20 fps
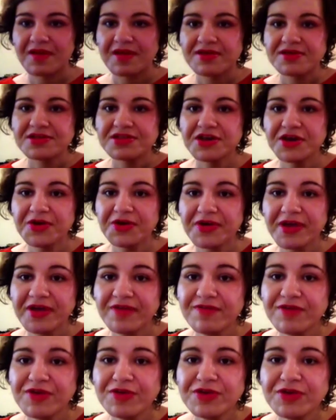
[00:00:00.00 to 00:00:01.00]
So
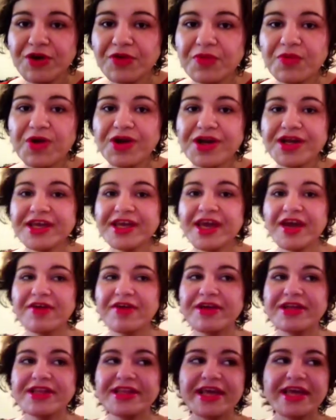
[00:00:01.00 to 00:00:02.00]
if you don't want to
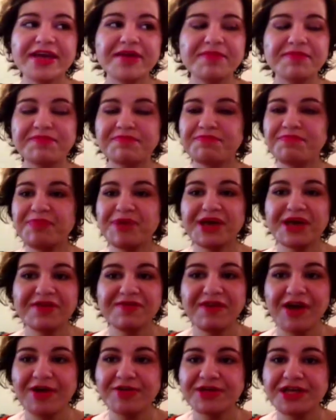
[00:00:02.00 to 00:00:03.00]
carry like big
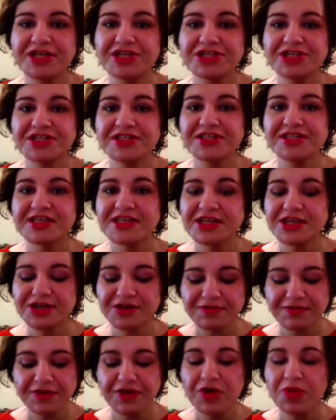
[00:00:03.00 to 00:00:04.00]
foundations in here,
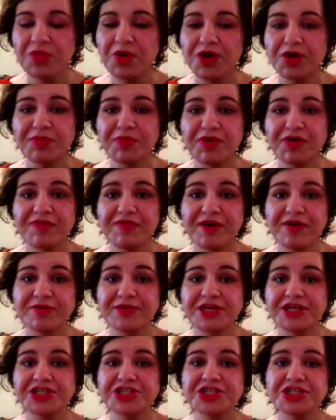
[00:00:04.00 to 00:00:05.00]
if you don't want to put a
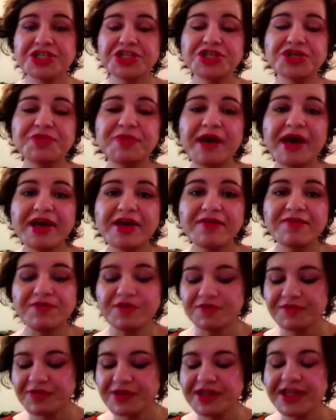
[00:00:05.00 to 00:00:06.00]
foundation in your bag, if
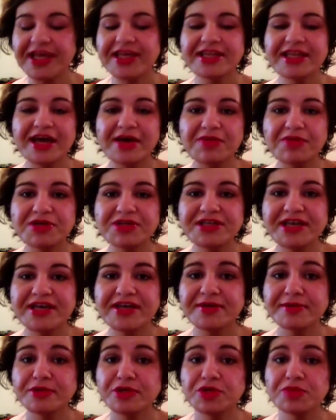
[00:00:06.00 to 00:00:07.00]
you feel like that would
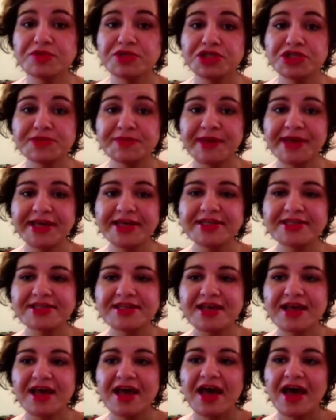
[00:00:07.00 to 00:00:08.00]
take up too much space,
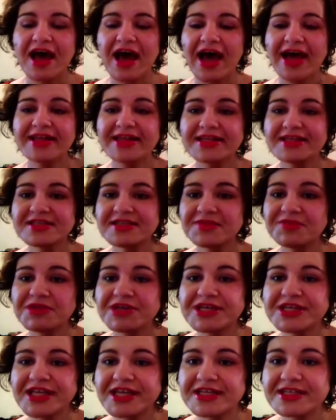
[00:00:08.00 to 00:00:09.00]
I think
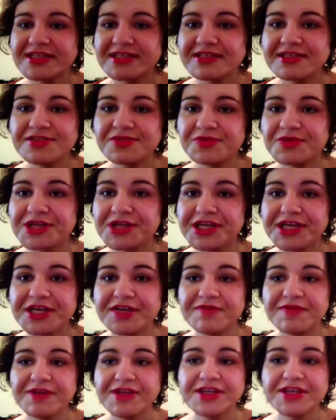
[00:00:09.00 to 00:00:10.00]
something like this is really
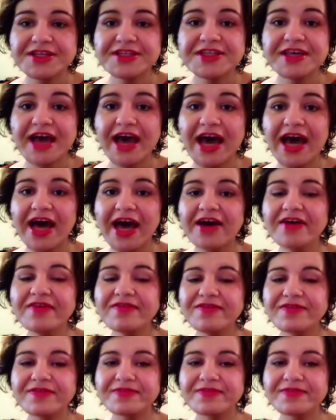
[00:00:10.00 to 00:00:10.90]
convenient to have.